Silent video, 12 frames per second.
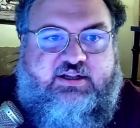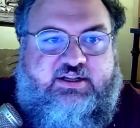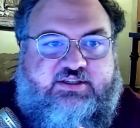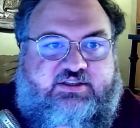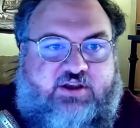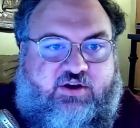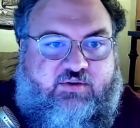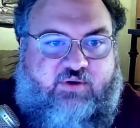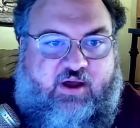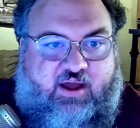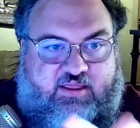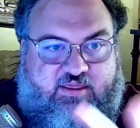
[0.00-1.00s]

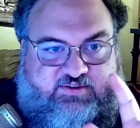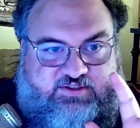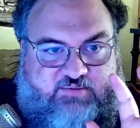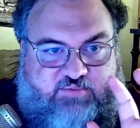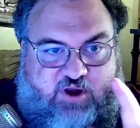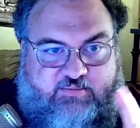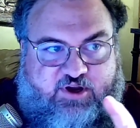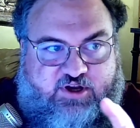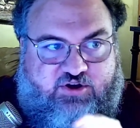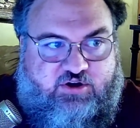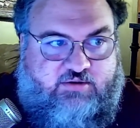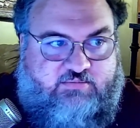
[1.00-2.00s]
So those are the primary
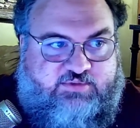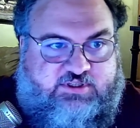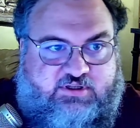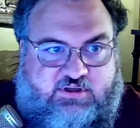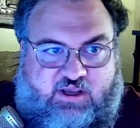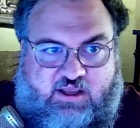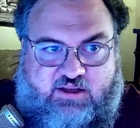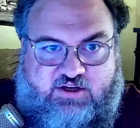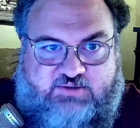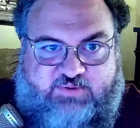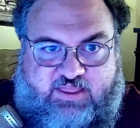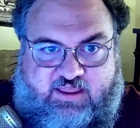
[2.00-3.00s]
terms you
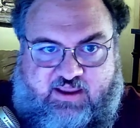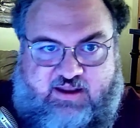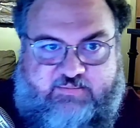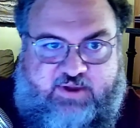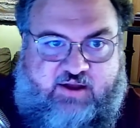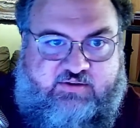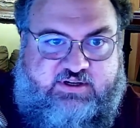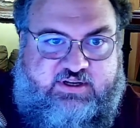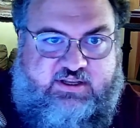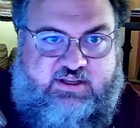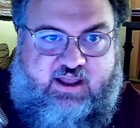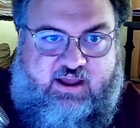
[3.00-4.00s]
should be thinking about
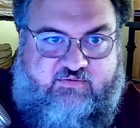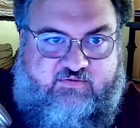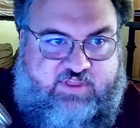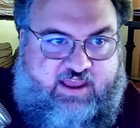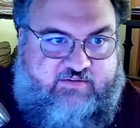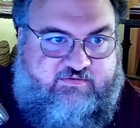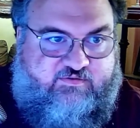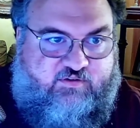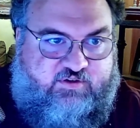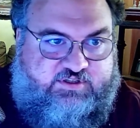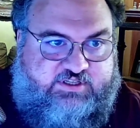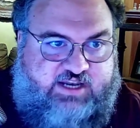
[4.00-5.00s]
for that
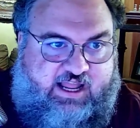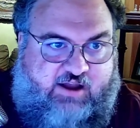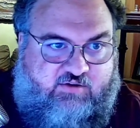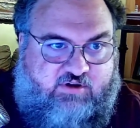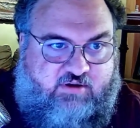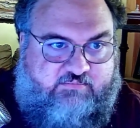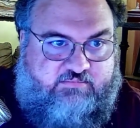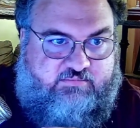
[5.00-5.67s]
first outcome.